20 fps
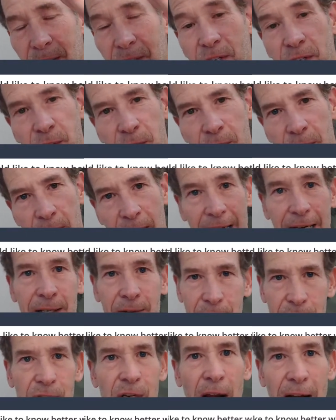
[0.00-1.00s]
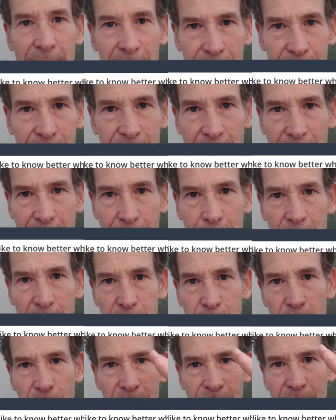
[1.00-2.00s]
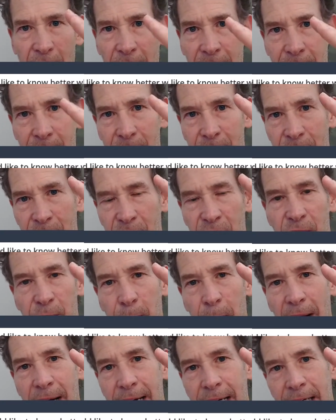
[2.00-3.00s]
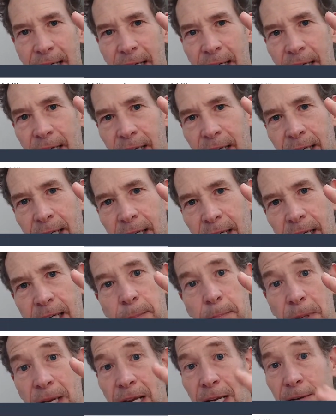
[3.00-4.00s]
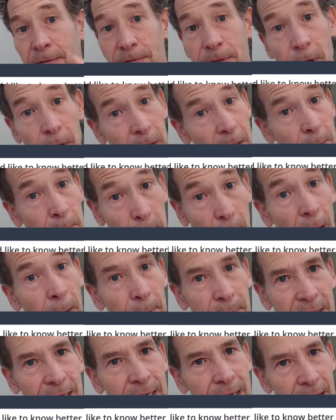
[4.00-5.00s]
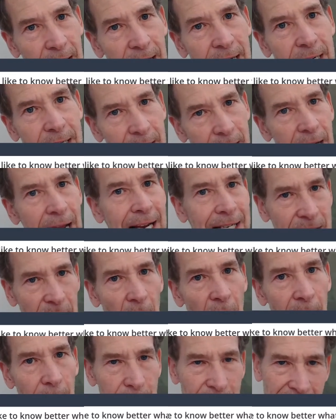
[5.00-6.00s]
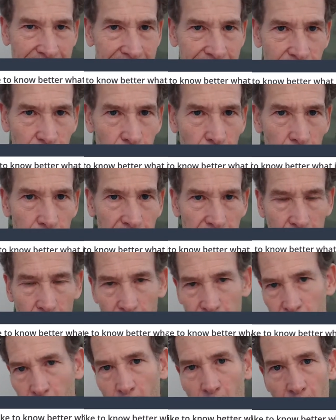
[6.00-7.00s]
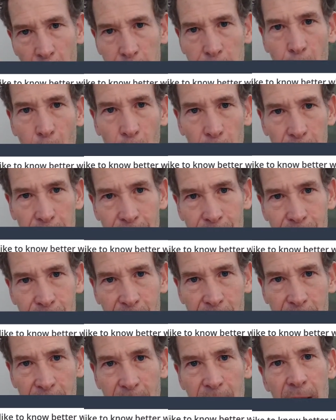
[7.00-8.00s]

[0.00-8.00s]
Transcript: just like silence, Adam Ondra on silence, despite it being very pumpy and at times anaerobic on the hard boulders,